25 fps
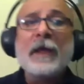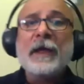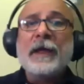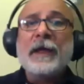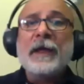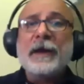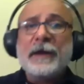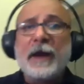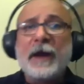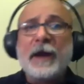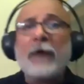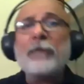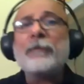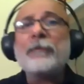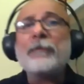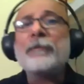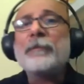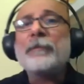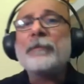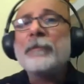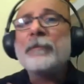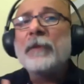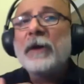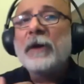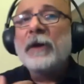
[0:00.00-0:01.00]
Now,
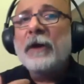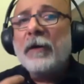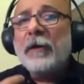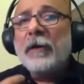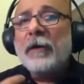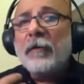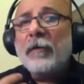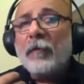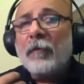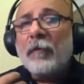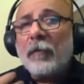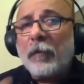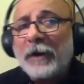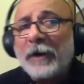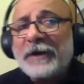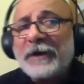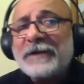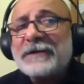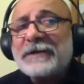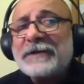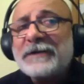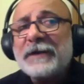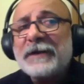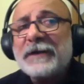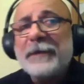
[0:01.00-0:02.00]
what
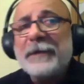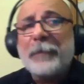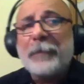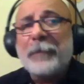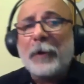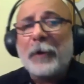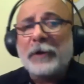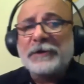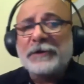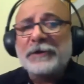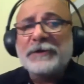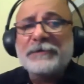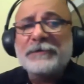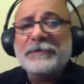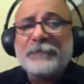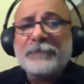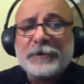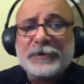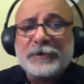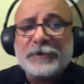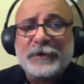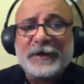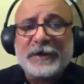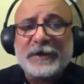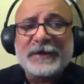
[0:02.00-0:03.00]
is important for
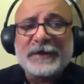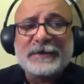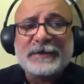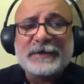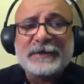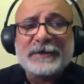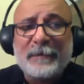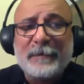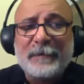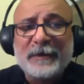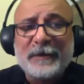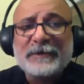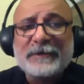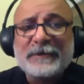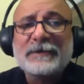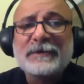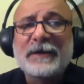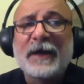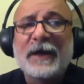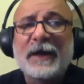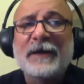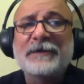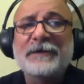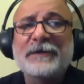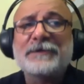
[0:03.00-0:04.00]
today's time is
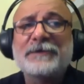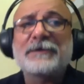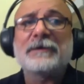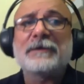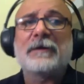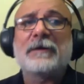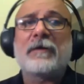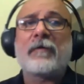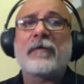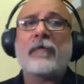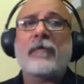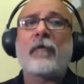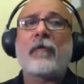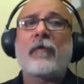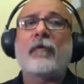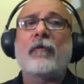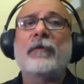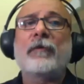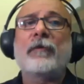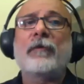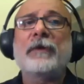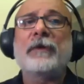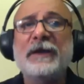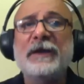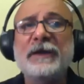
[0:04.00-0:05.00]
that
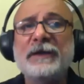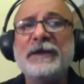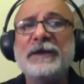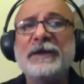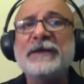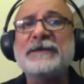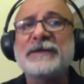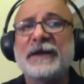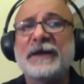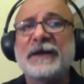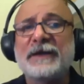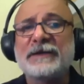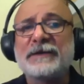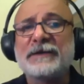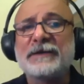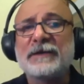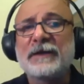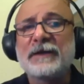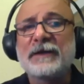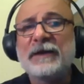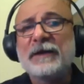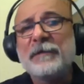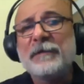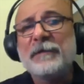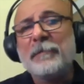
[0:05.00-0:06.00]
in these days,
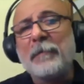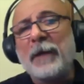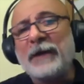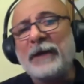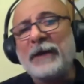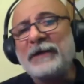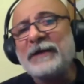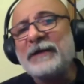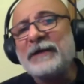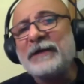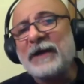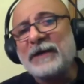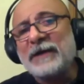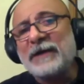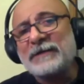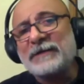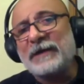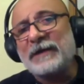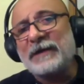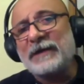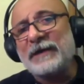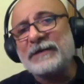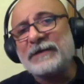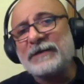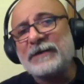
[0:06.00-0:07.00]

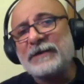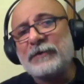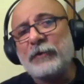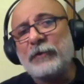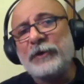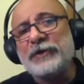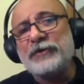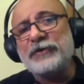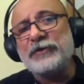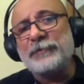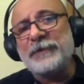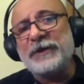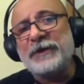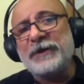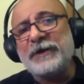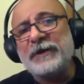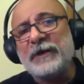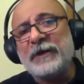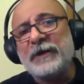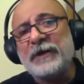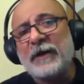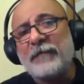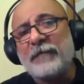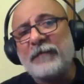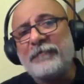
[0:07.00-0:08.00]
multitasking is going to be
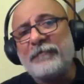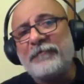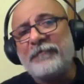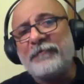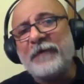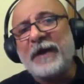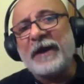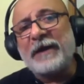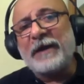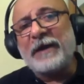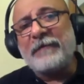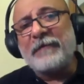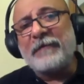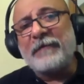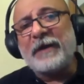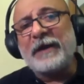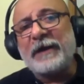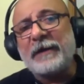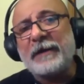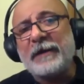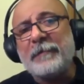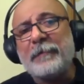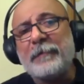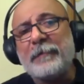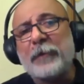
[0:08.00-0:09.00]
a very,
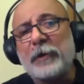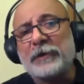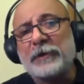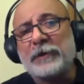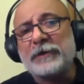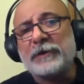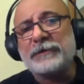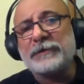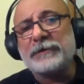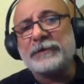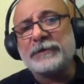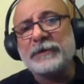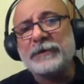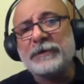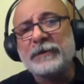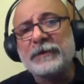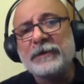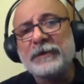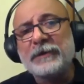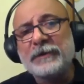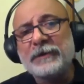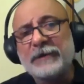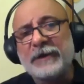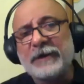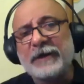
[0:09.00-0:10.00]
very important
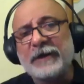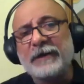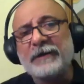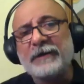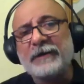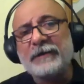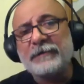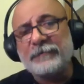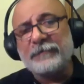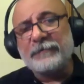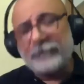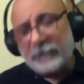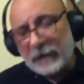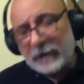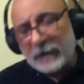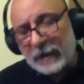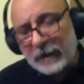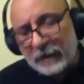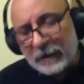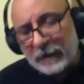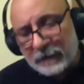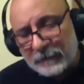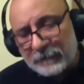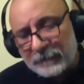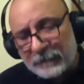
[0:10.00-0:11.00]
thing for
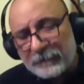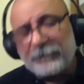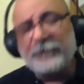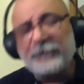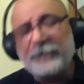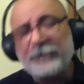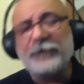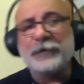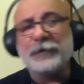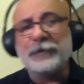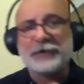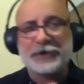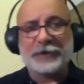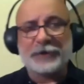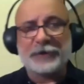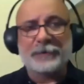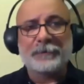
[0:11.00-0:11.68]
our future.